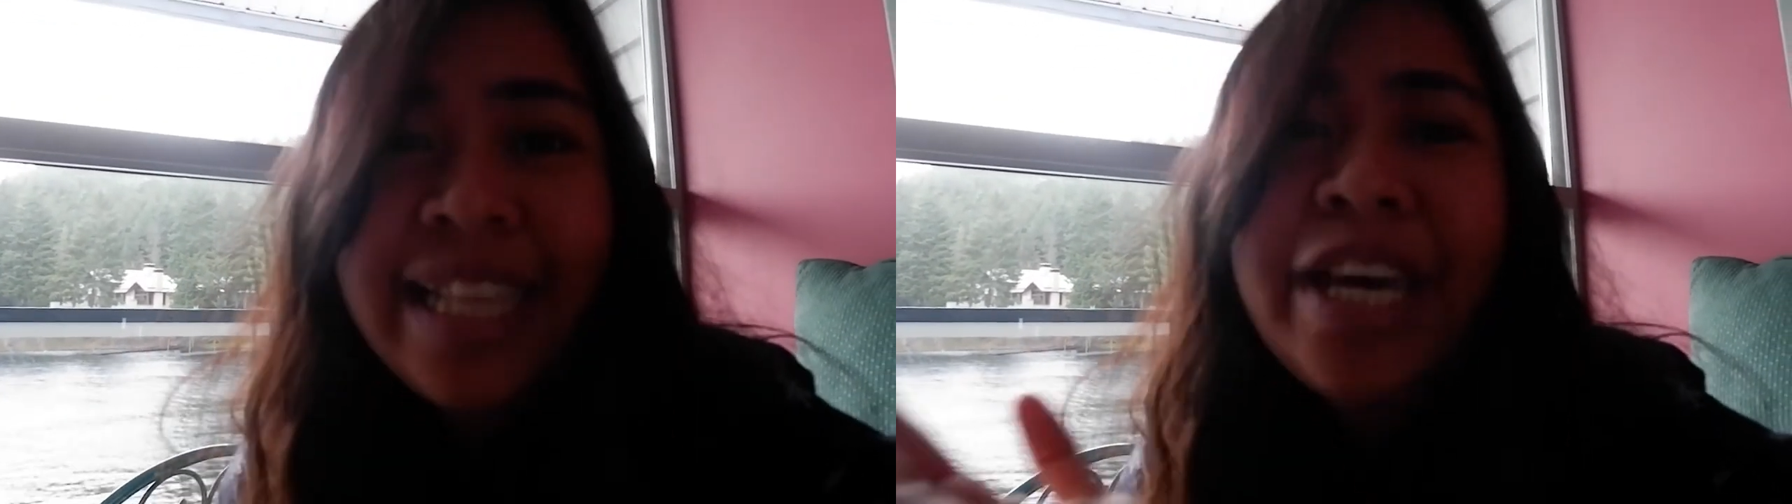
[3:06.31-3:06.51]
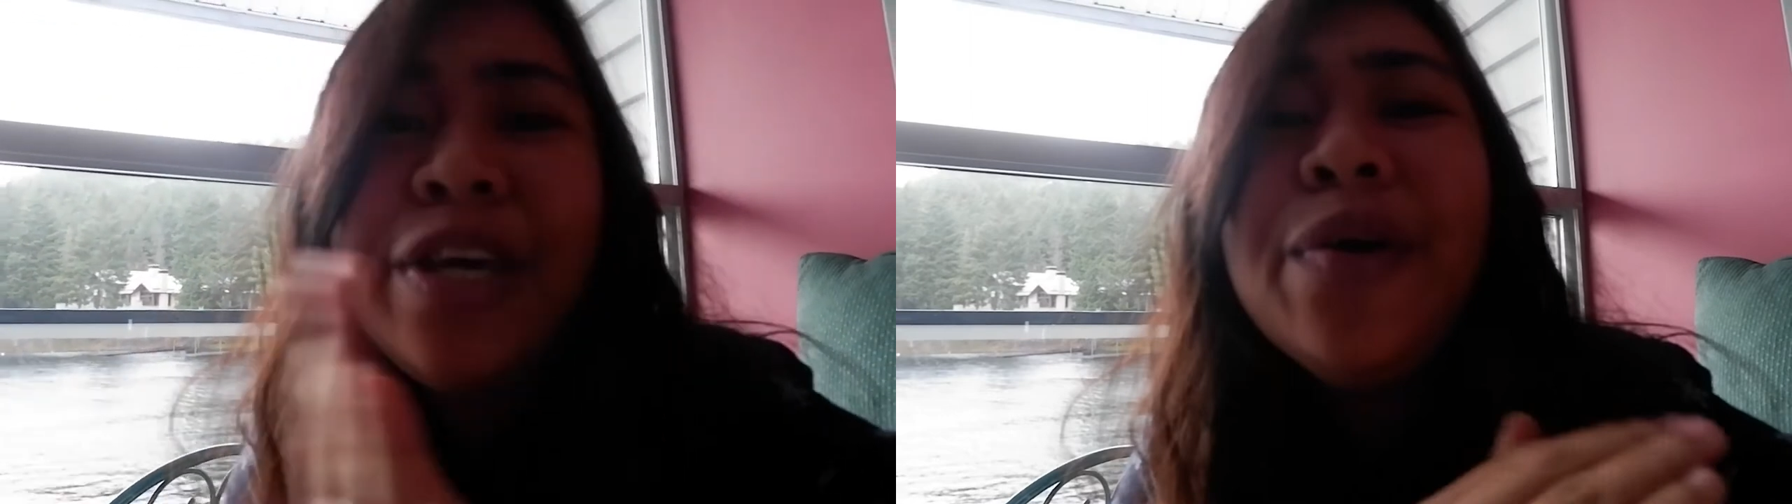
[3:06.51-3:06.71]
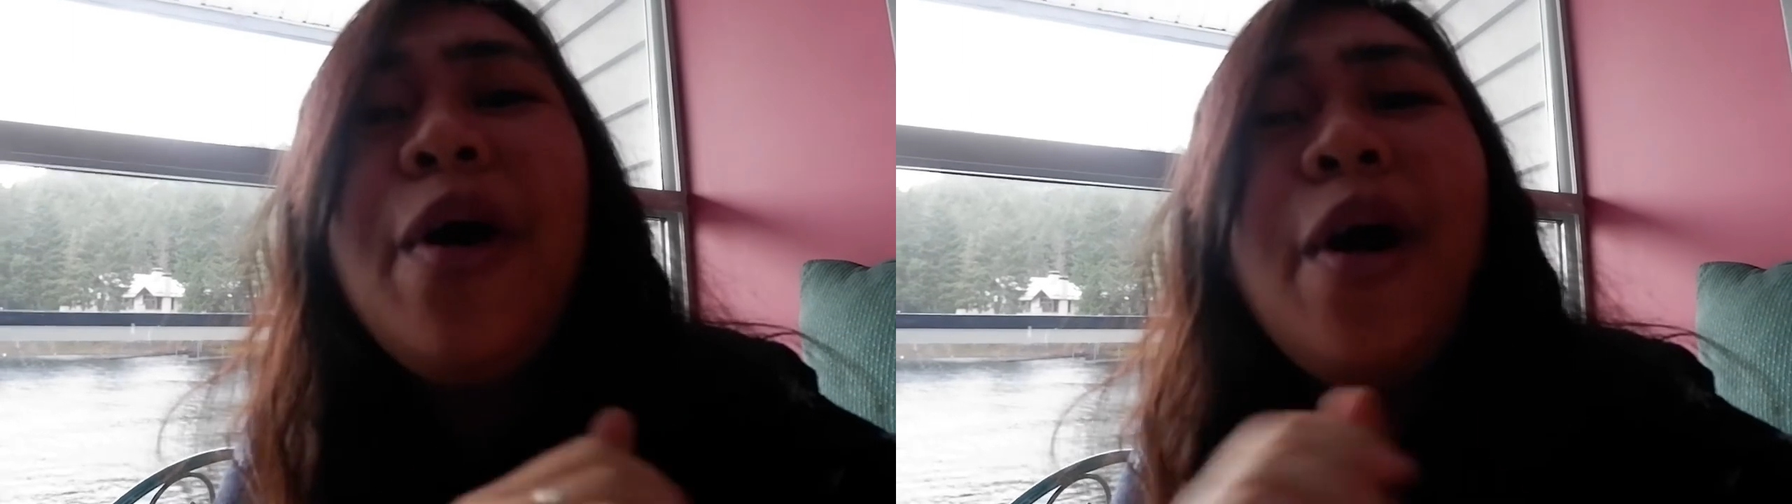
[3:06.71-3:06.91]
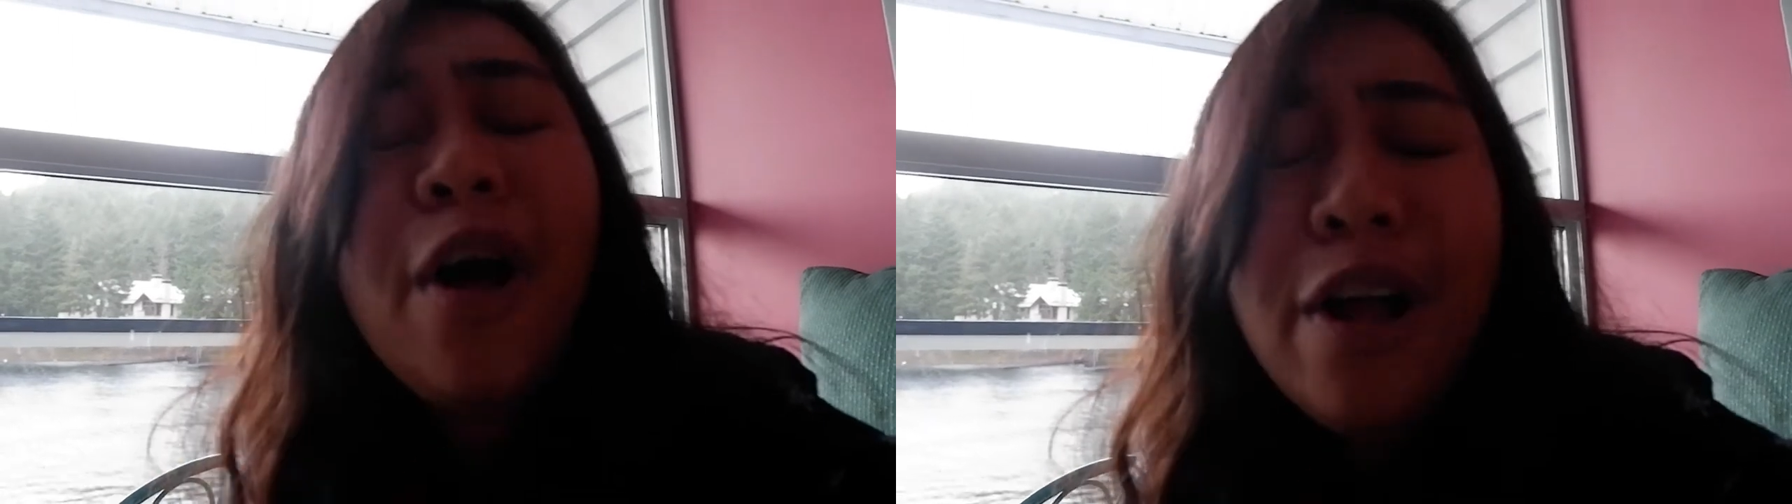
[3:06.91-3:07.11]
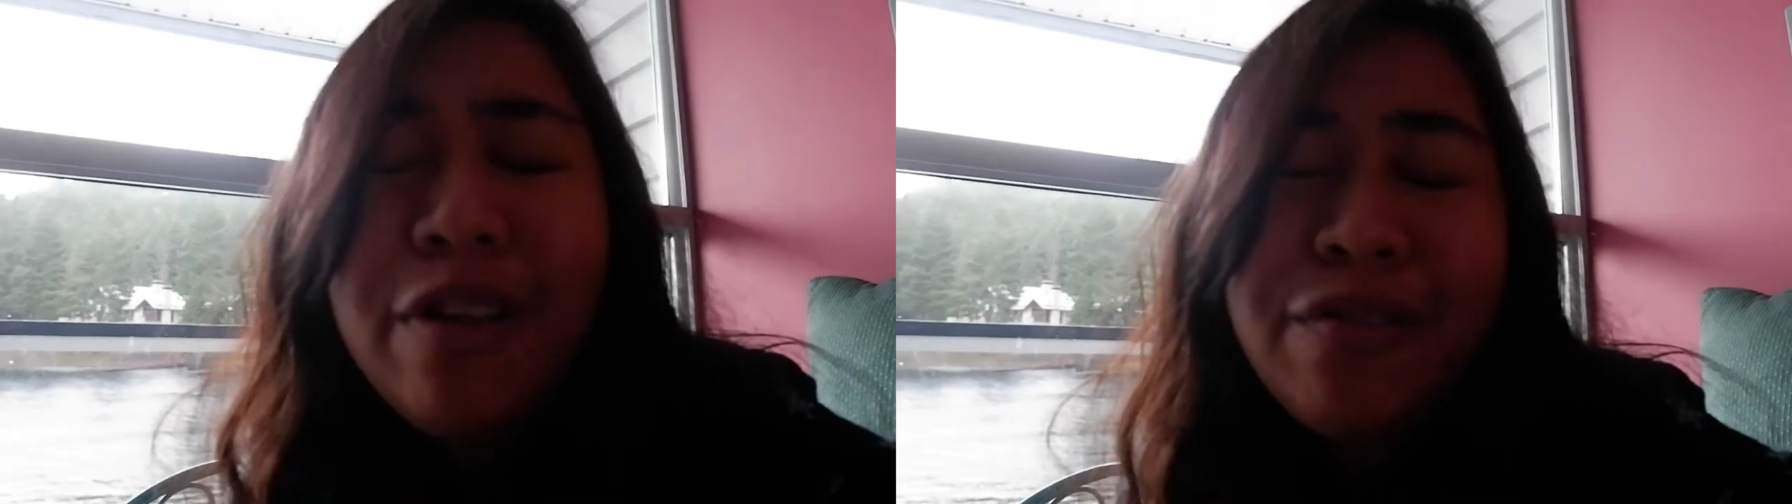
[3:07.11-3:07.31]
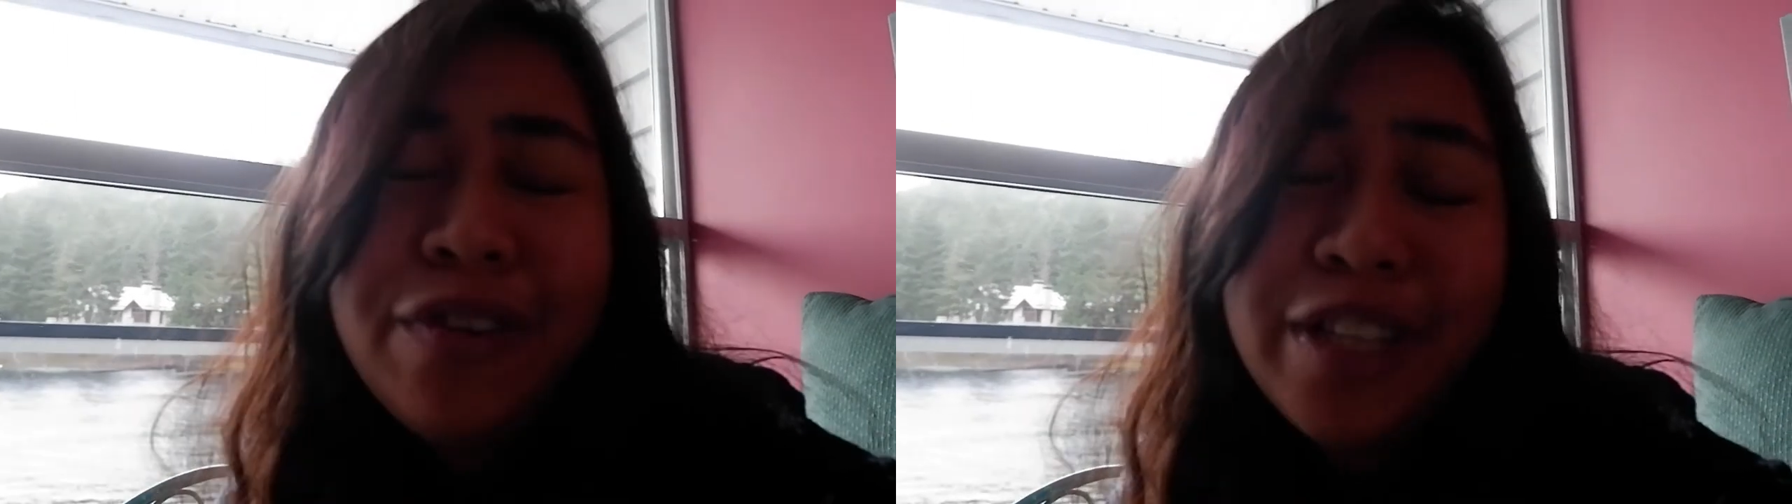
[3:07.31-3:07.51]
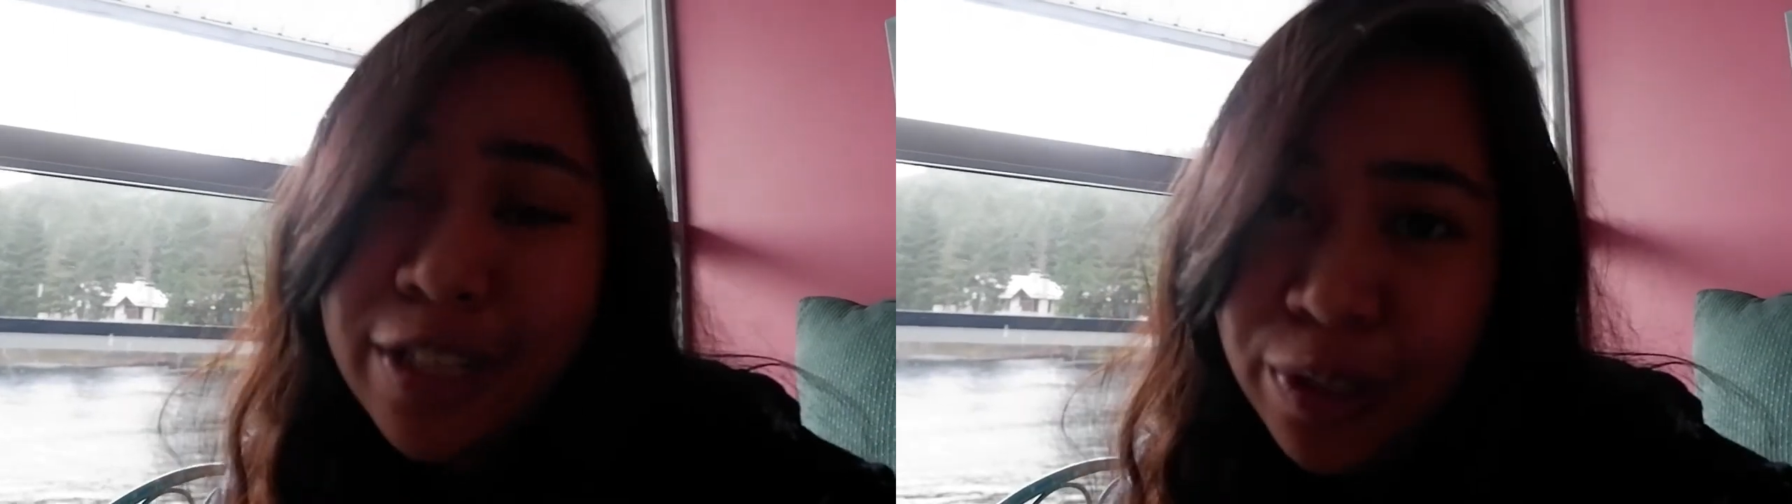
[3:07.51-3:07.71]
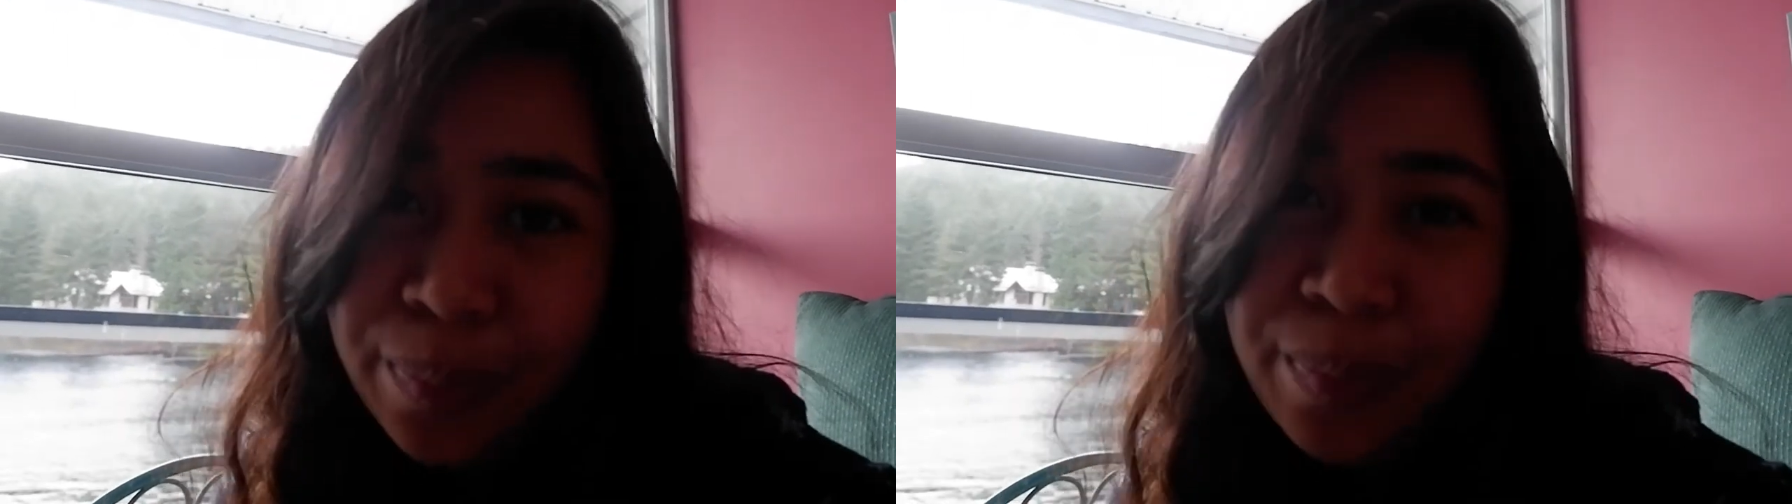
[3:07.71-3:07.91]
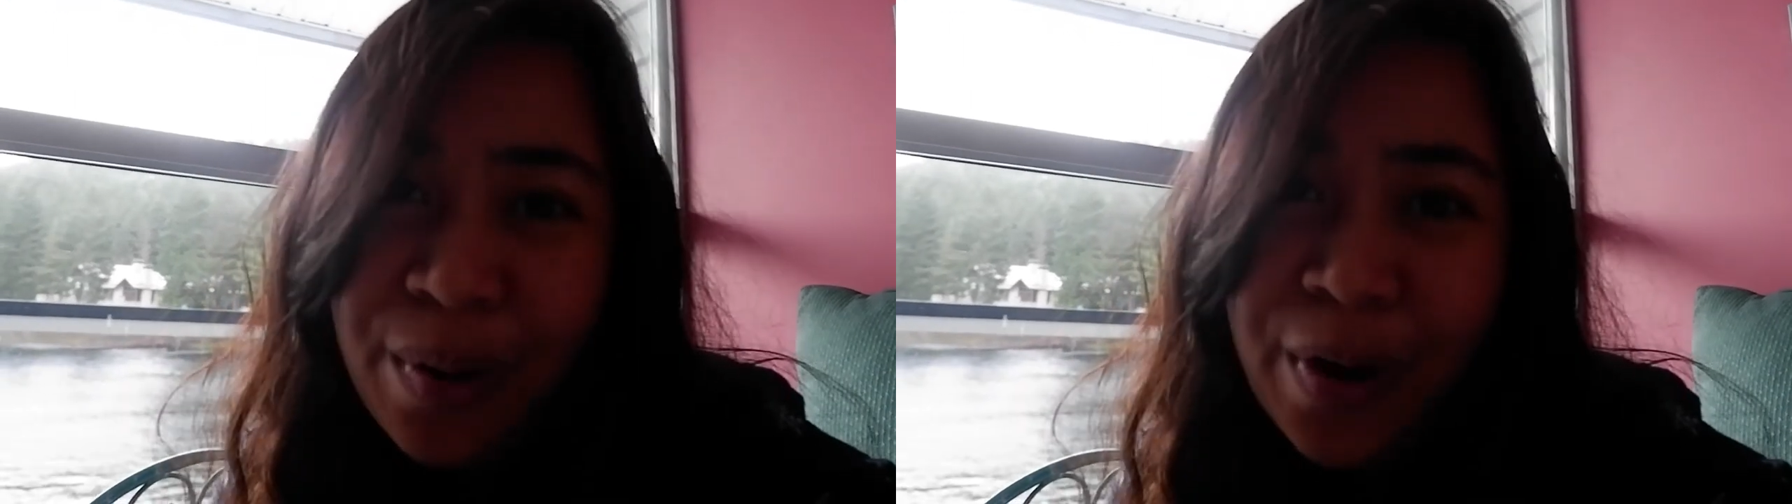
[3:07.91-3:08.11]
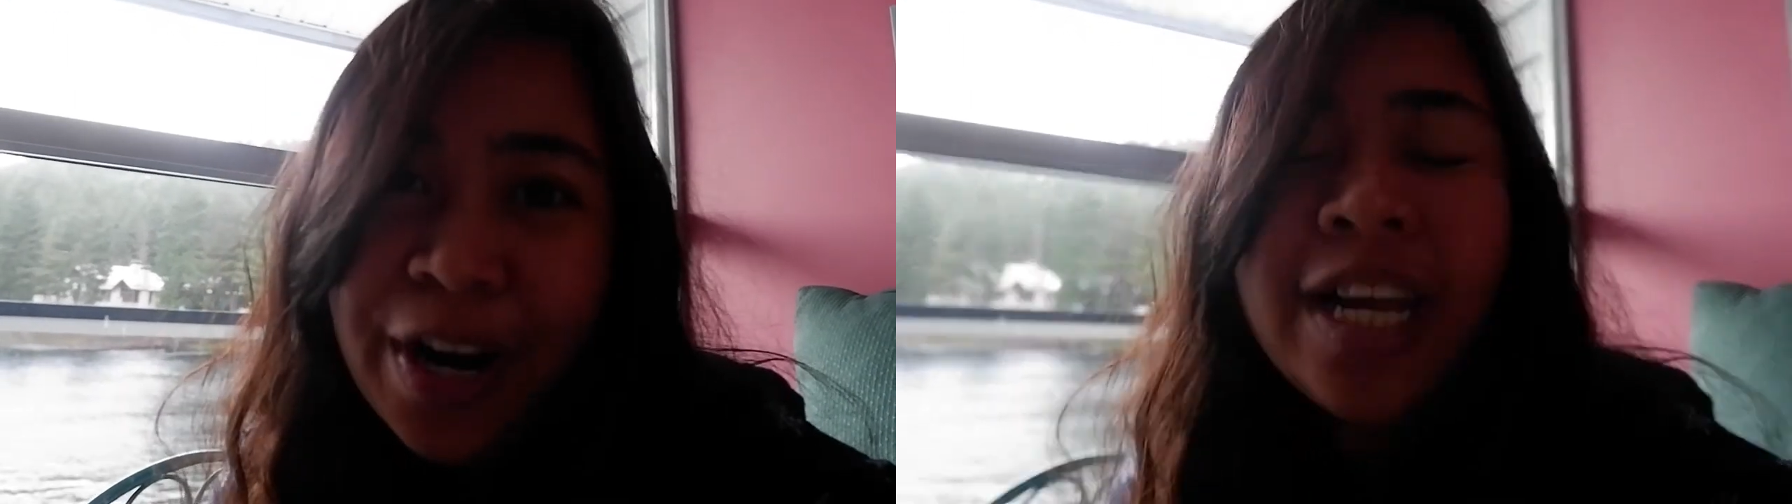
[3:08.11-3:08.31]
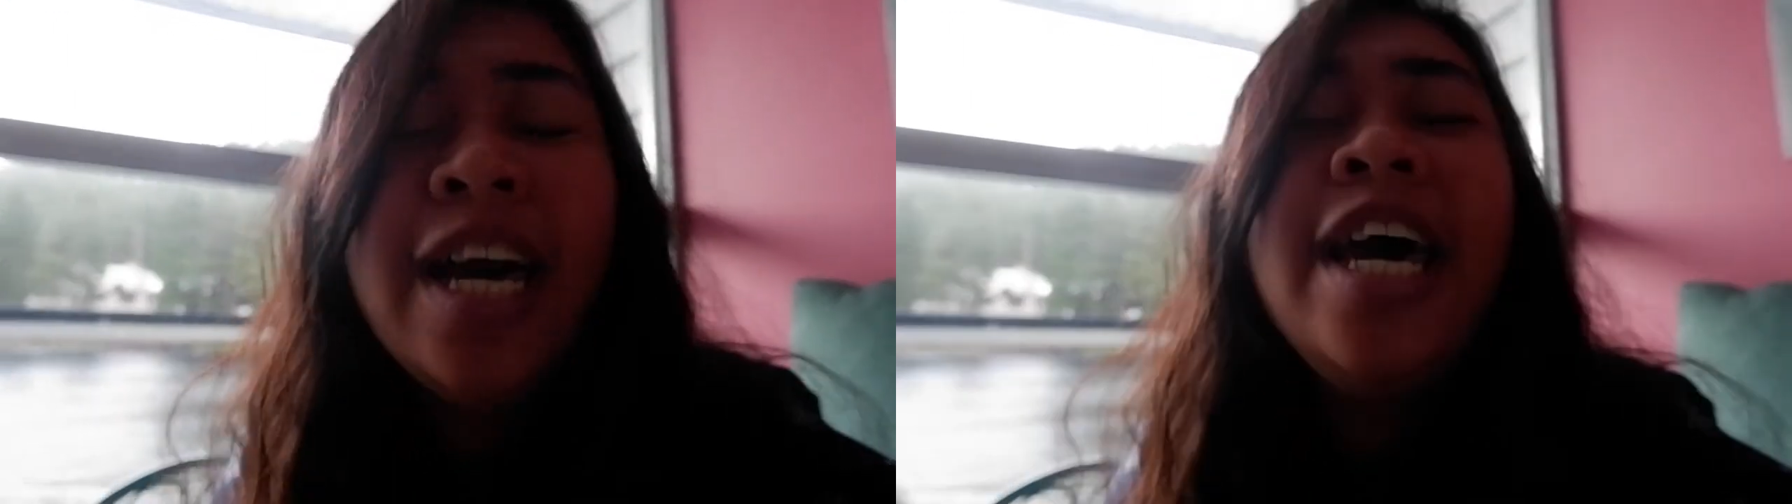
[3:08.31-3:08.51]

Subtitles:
Thank you all for the support.